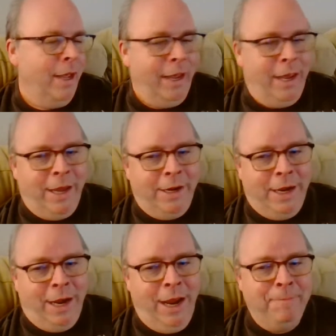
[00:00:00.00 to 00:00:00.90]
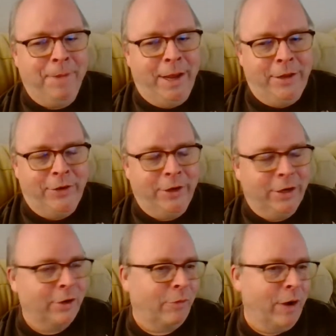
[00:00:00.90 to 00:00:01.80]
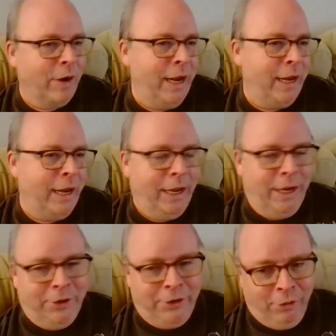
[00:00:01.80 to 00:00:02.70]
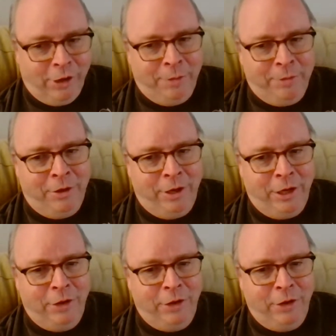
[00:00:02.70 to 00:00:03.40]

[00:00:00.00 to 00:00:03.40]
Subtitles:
And I bet you, Doug Gray, in your community,